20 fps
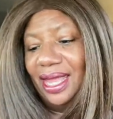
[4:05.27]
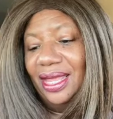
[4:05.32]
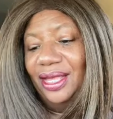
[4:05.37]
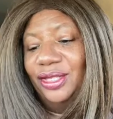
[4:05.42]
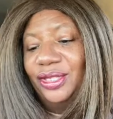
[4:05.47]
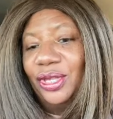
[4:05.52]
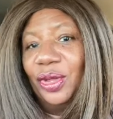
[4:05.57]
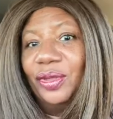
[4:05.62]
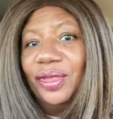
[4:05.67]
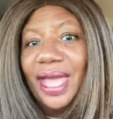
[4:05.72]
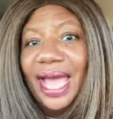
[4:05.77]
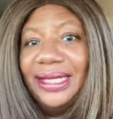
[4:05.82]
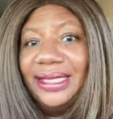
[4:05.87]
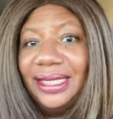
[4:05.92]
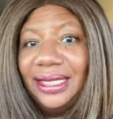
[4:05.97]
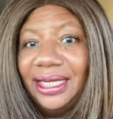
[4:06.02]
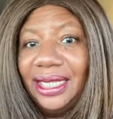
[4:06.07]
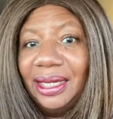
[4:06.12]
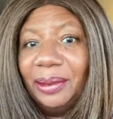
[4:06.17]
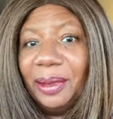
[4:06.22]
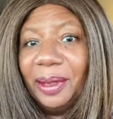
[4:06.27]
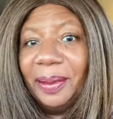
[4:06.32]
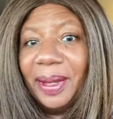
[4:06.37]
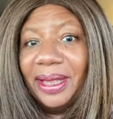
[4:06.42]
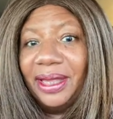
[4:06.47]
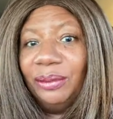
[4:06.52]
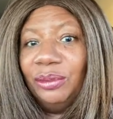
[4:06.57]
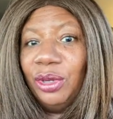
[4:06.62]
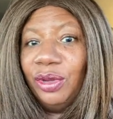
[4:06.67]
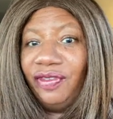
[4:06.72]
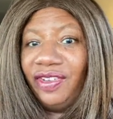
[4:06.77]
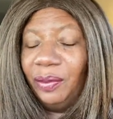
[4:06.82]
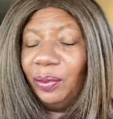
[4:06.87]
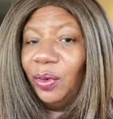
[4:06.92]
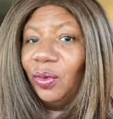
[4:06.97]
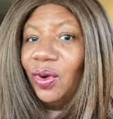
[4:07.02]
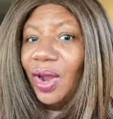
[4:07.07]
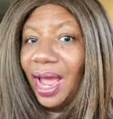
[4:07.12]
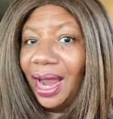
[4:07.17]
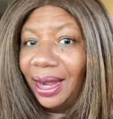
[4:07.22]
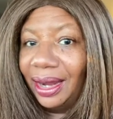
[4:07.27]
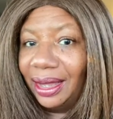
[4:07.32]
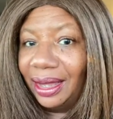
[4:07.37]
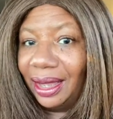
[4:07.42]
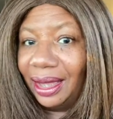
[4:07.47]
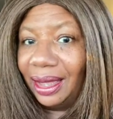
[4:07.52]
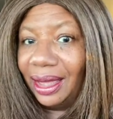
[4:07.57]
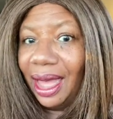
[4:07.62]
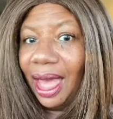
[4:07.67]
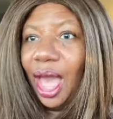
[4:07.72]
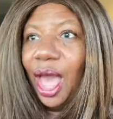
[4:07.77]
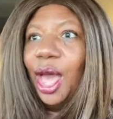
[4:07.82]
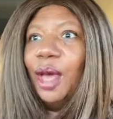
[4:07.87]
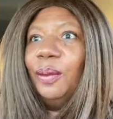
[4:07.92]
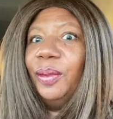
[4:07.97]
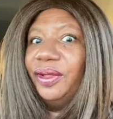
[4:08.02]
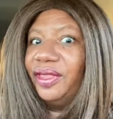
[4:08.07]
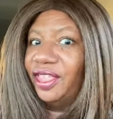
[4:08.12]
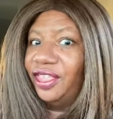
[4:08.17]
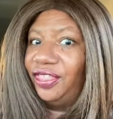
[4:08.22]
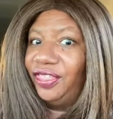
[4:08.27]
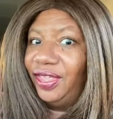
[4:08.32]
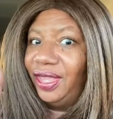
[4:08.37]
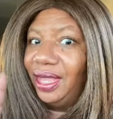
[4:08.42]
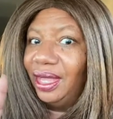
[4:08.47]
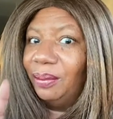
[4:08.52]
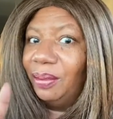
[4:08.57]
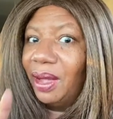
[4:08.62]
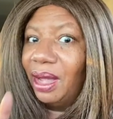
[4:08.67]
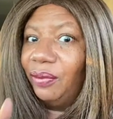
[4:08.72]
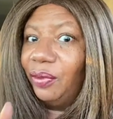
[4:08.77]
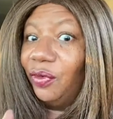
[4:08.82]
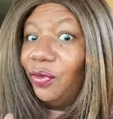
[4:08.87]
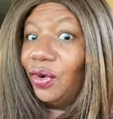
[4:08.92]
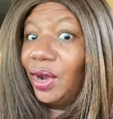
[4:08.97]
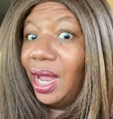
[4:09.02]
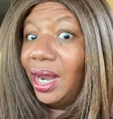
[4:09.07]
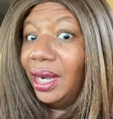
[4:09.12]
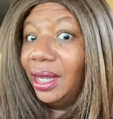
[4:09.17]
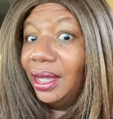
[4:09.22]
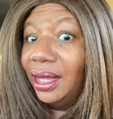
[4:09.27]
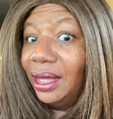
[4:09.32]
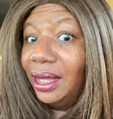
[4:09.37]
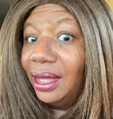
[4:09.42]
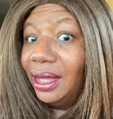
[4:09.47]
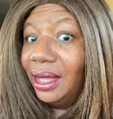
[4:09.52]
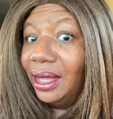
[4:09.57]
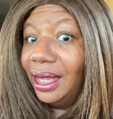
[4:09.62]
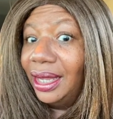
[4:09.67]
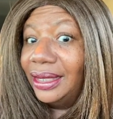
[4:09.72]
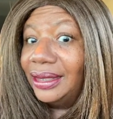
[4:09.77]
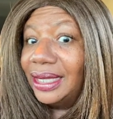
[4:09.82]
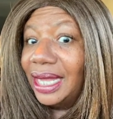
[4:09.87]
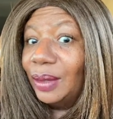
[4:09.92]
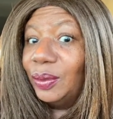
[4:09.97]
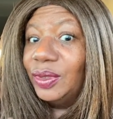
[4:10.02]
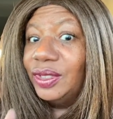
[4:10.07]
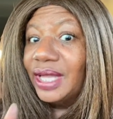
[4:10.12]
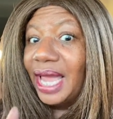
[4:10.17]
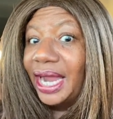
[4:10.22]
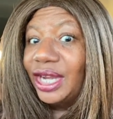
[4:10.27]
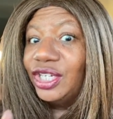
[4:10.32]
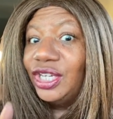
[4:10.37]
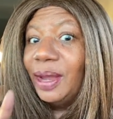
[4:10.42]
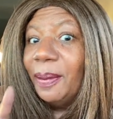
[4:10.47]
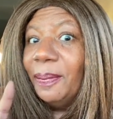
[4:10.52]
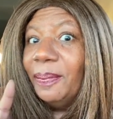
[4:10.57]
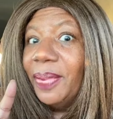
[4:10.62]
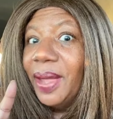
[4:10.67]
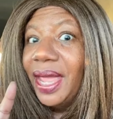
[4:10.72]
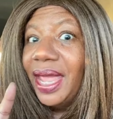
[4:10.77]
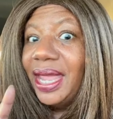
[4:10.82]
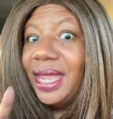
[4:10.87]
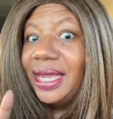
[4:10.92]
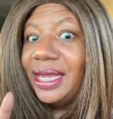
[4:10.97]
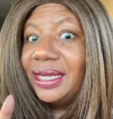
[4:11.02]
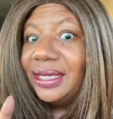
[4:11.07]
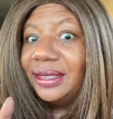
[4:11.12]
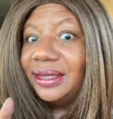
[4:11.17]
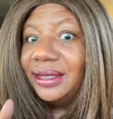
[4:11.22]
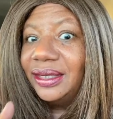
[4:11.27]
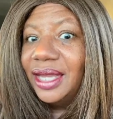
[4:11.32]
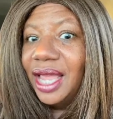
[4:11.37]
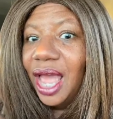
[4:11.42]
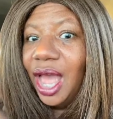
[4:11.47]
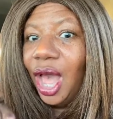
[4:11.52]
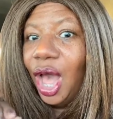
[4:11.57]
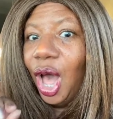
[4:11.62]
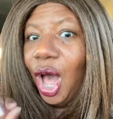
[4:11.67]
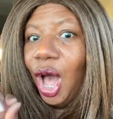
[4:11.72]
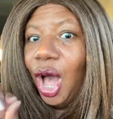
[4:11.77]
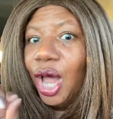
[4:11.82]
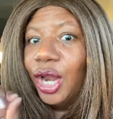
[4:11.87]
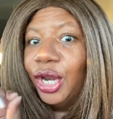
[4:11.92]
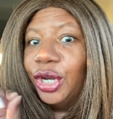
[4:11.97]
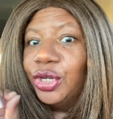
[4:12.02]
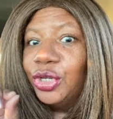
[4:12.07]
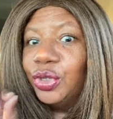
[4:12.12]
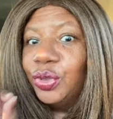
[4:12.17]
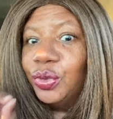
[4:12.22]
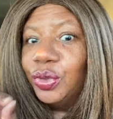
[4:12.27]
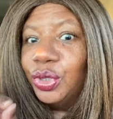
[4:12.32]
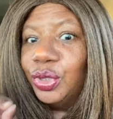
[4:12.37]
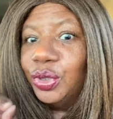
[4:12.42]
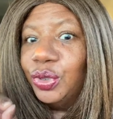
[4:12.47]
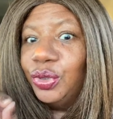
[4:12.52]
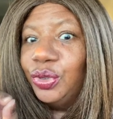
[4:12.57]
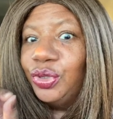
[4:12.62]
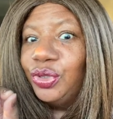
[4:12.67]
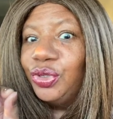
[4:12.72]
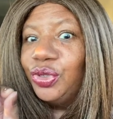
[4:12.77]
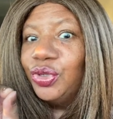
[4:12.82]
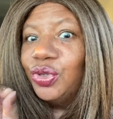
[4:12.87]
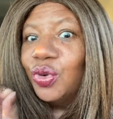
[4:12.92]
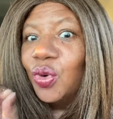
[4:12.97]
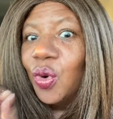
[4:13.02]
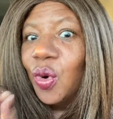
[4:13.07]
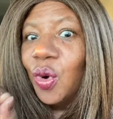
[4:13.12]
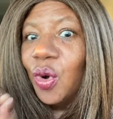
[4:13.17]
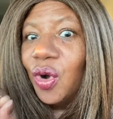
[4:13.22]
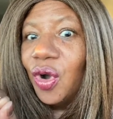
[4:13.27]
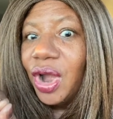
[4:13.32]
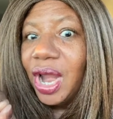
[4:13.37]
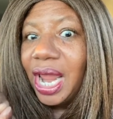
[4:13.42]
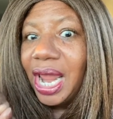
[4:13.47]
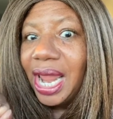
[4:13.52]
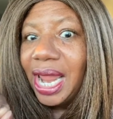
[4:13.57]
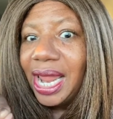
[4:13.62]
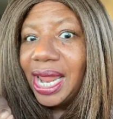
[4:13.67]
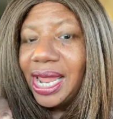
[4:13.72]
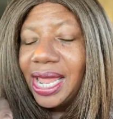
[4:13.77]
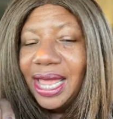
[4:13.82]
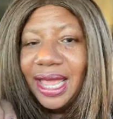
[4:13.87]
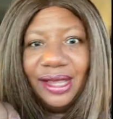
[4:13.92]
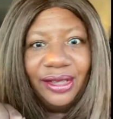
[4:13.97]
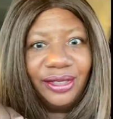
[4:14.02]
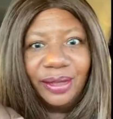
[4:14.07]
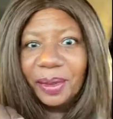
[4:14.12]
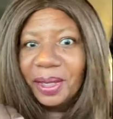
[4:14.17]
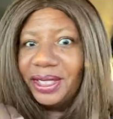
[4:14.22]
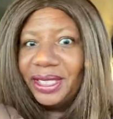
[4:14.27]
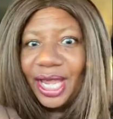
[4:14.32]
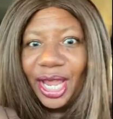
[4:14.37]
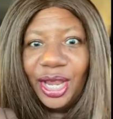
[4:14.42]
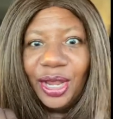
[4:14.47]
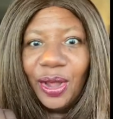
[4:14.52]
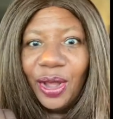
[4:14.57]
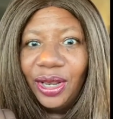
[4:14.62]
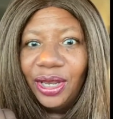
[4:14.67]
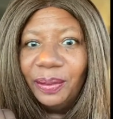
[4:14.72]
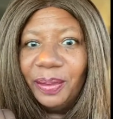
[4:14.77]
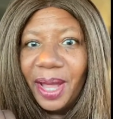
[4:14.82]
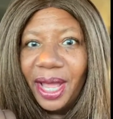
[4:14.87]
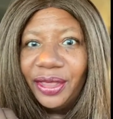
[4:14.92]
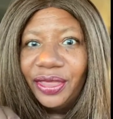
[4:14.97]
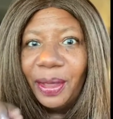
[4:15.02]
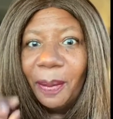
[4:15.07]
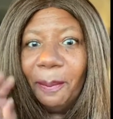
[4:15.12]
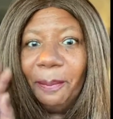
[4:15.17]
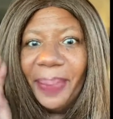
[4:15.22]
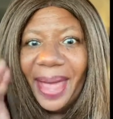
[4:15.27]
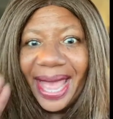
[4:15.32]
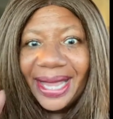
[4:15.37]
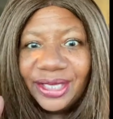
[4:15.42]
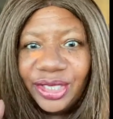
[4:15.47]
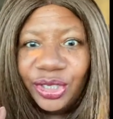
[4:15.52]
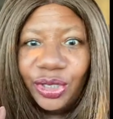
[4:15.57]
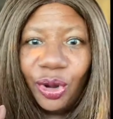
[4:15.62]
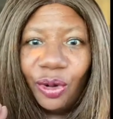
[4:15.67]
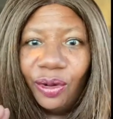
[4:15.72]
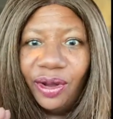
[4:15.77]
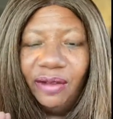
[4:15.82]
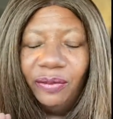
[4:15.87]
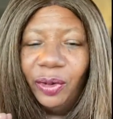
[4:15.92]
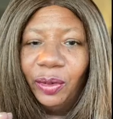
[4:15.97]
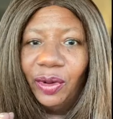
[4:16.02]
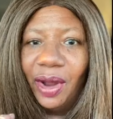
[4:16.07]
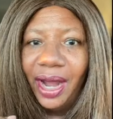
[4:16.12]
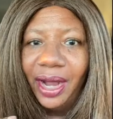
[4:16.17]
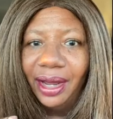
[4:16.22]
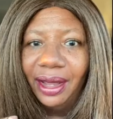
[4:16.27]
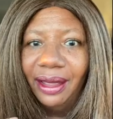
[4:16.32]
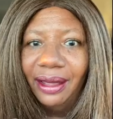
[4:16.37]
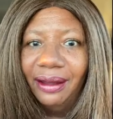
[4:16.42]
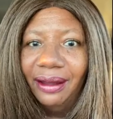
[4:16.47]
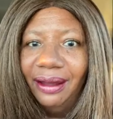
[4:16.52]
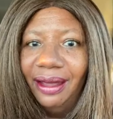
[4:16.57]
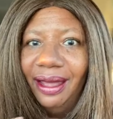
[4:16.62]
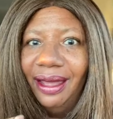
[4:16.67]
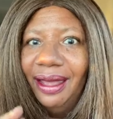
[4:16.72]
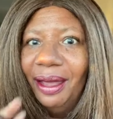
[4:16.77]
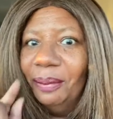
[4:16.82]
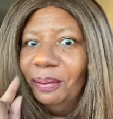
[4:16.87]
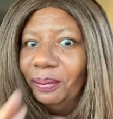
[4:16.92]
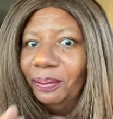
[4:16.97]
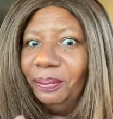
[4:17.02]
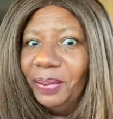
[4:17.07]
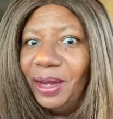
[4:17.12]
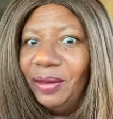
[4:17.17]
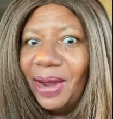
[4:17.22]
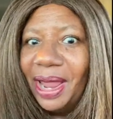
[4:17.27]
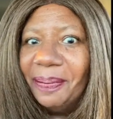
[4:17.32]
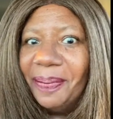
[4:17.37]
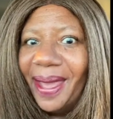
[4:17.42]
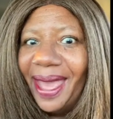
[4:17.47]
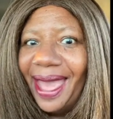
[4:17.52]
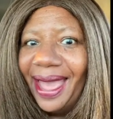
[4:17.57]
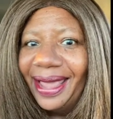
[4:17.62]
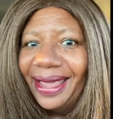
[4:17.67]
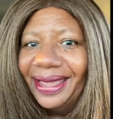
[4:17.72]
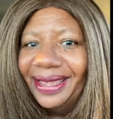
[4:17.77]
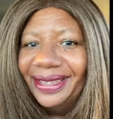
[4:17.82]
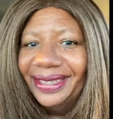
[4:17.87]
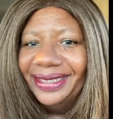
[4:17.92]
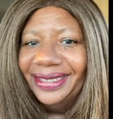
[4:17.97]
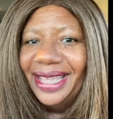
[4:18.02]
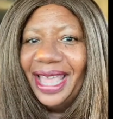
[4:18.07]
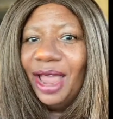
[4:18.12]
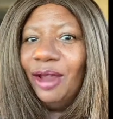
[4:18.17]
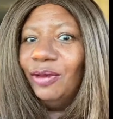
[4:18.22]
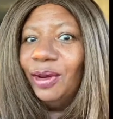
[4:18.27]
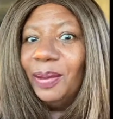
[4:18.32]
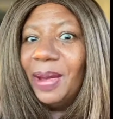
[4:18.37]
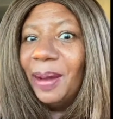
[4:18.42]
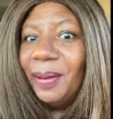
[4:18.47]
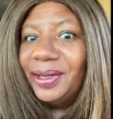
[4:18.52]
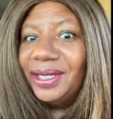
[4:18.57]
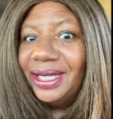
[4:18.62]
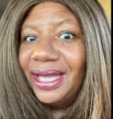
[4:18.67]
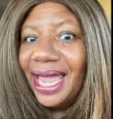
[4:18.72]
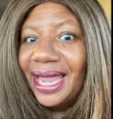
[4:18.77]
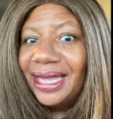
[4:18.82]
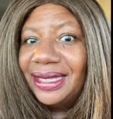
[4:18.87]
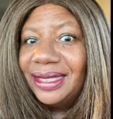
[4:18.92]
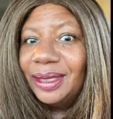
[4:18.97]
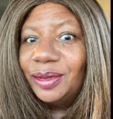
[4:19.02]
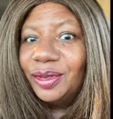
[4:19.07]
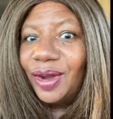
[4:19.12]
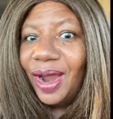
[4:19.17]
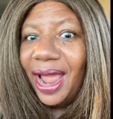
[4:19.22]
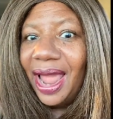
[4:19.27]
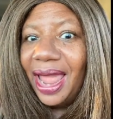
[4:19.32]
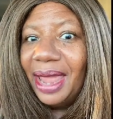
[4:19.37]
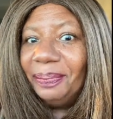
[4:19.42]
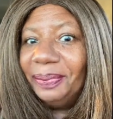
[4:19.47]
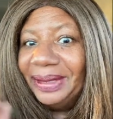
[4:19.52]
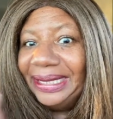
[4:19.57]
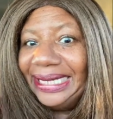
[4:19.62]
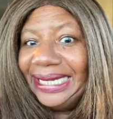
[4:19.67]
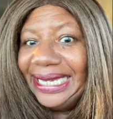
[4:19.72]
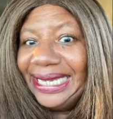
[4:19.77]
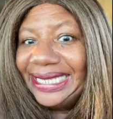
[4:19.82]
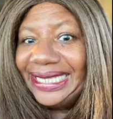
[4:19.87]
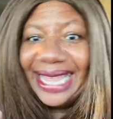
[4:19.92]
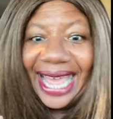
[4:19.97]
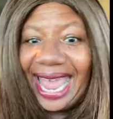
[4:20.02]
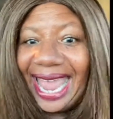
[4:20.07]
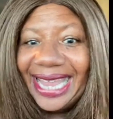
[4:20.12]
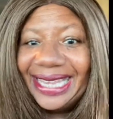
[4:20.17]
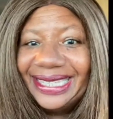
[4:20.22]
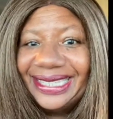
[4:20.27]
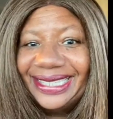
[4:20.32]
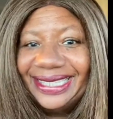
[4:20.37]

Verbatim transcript: So that's a little bit about the movie Veronica. But the thing about Veronica is that it was actually based on a true story. So I'm going to tell you all about the backstory of Veronica. Be right back. Remember to like and subscribe, please. Thanks.